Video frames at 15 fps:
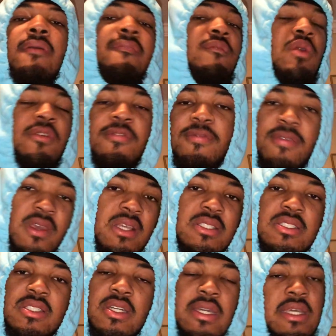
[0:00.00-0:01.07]
with
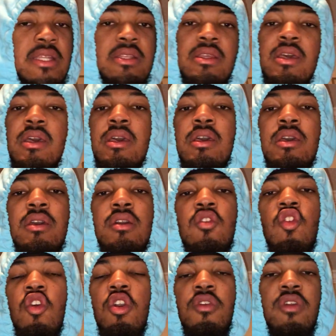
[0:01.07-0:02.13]
fists and
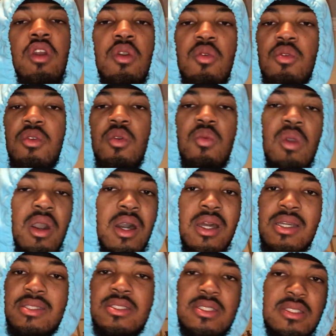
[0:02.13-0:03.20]
or their
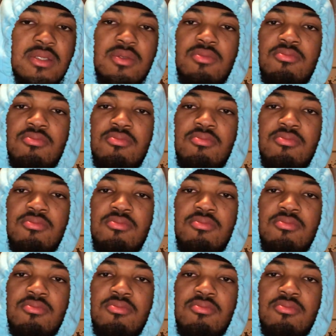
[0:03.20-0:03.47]
wands,